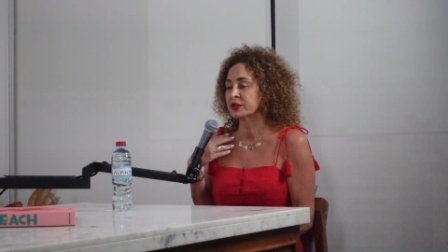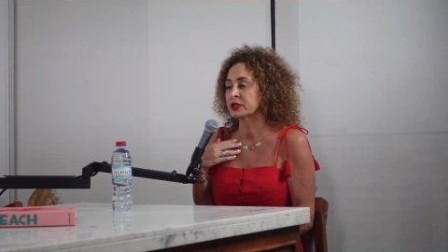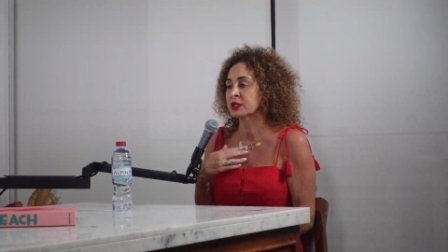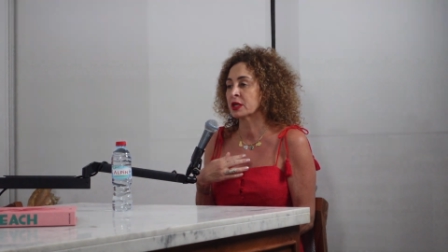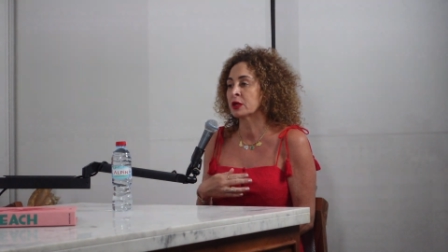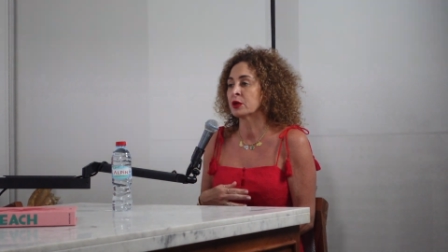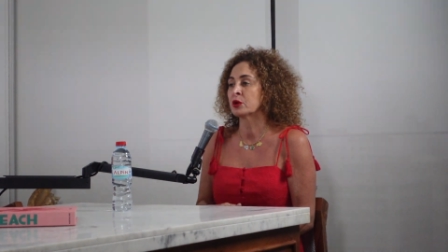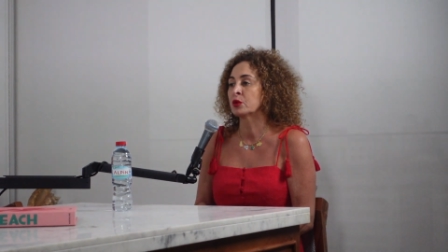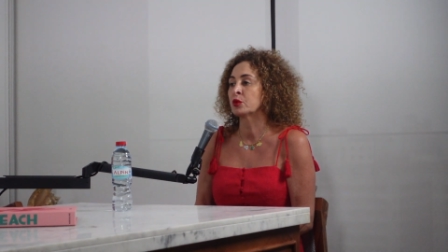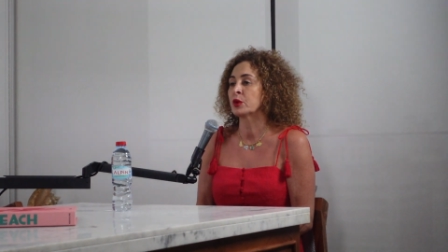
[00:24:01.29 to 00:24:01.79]

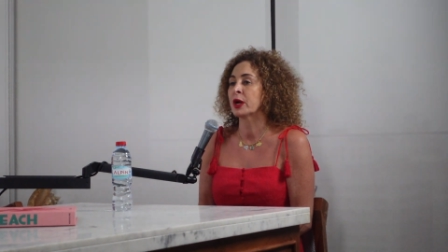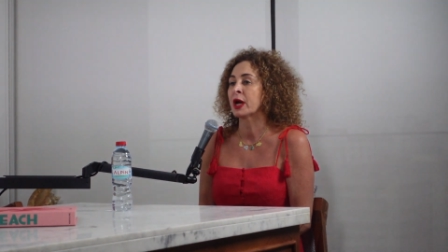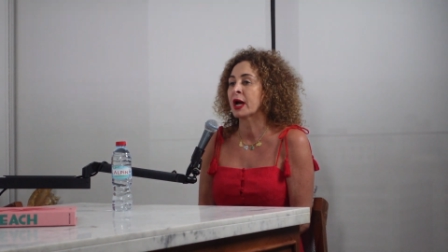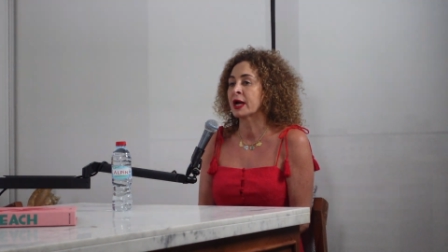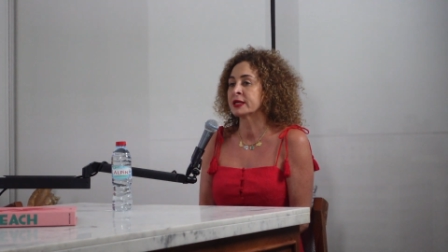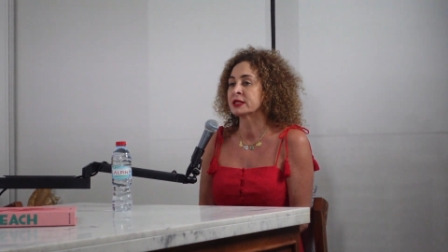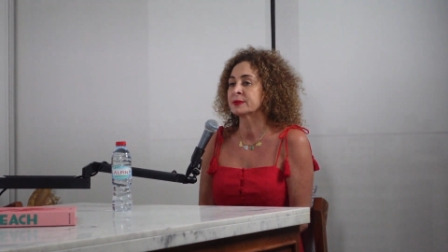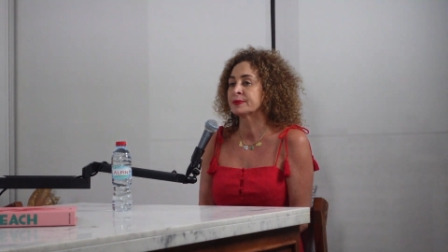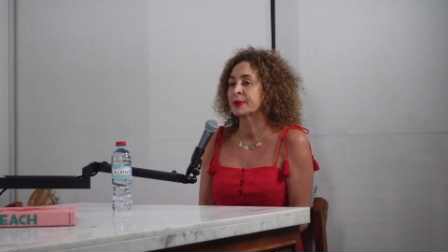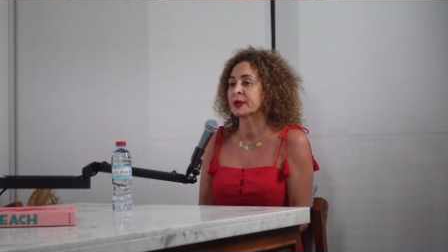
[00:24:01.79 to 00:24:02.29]
So
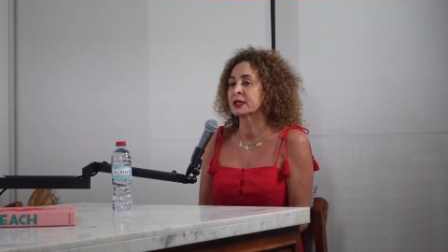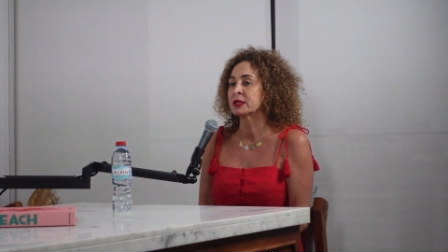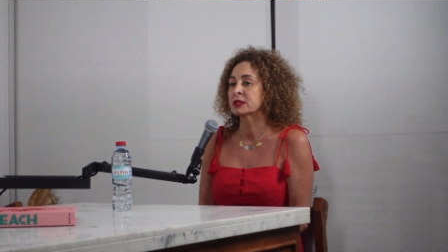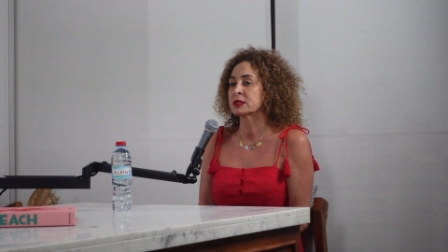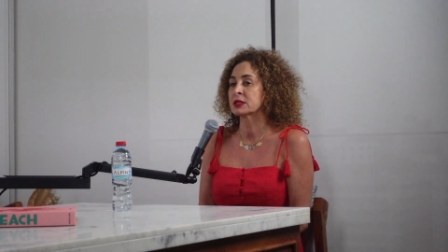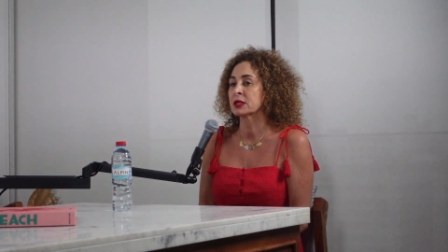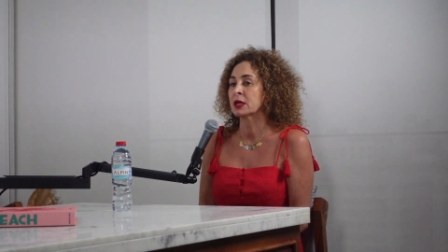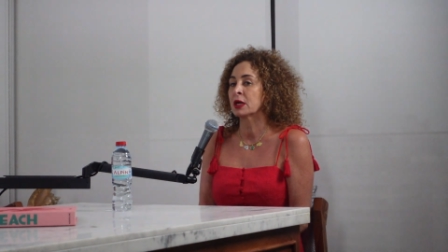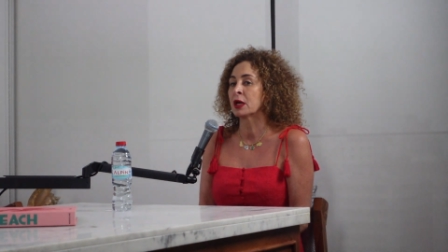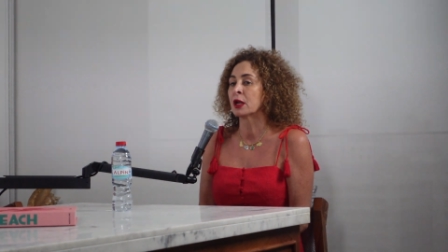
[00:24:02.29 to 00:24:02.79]
I
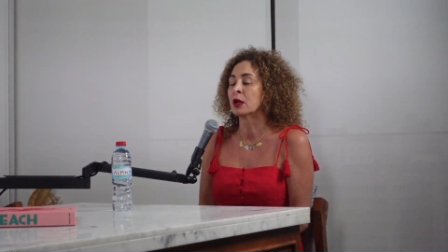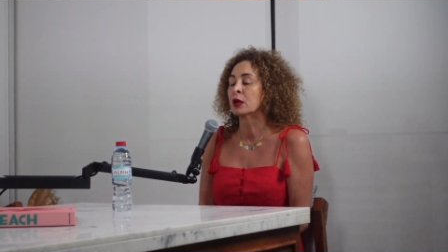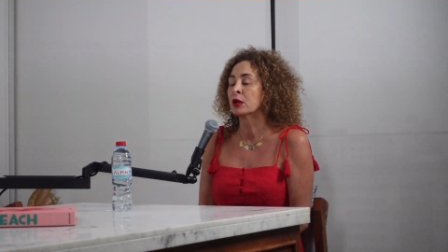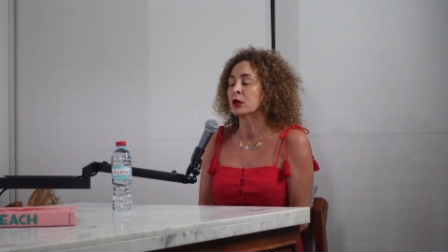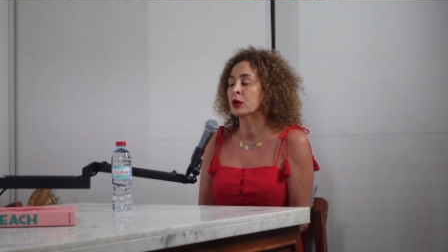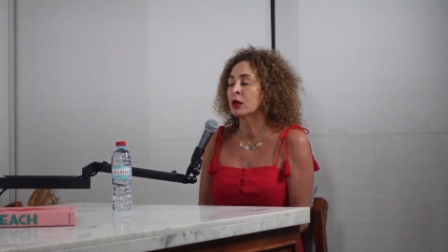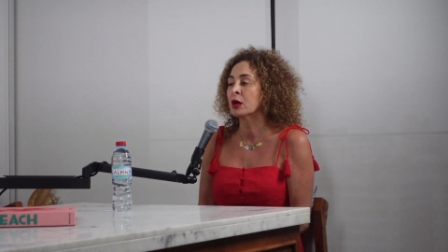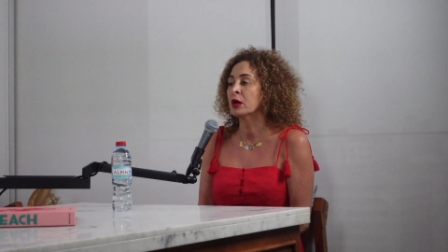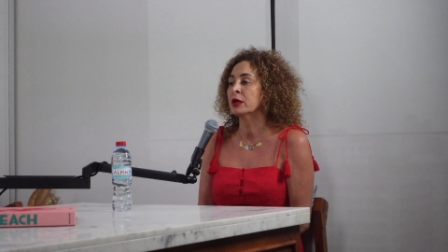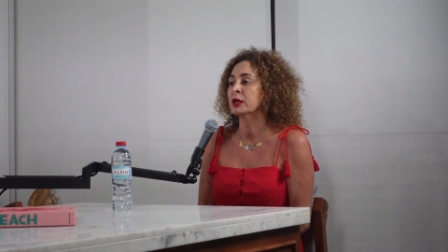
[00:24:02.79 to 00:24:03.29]
spent a
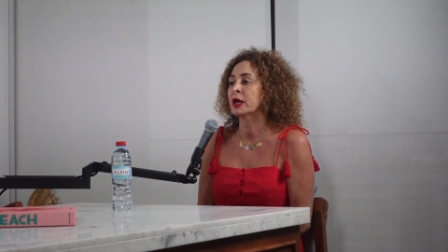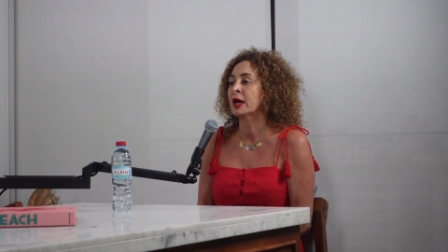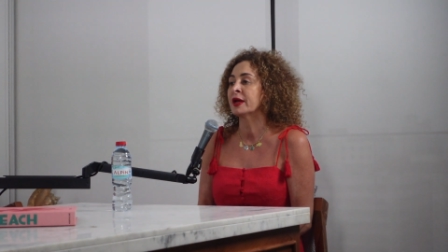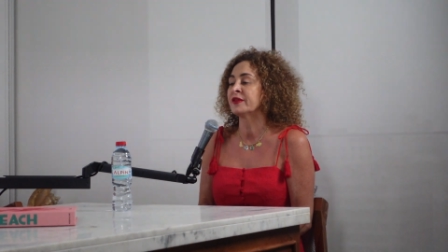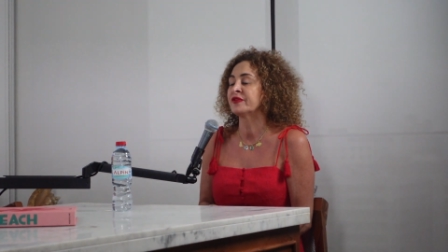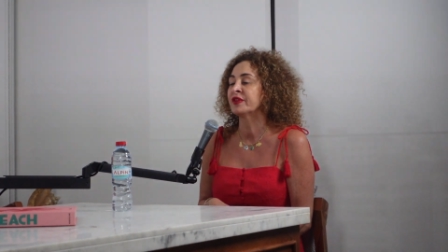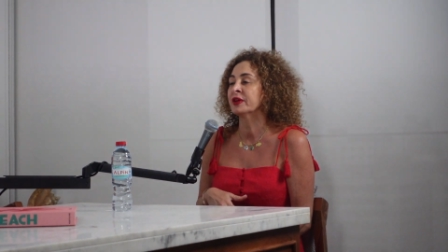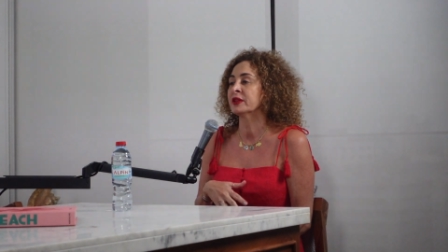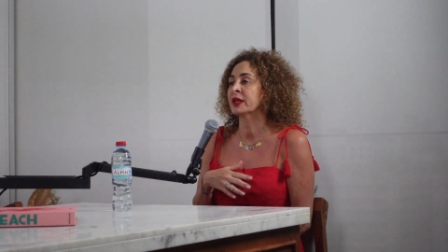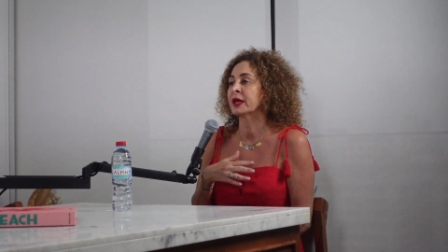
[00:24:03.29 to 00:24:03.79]
lot. I
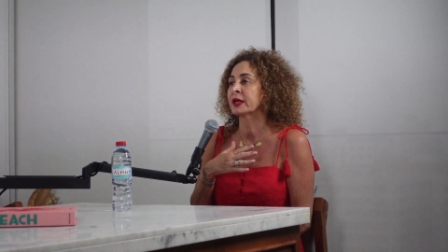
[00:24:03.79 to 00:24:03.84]
felt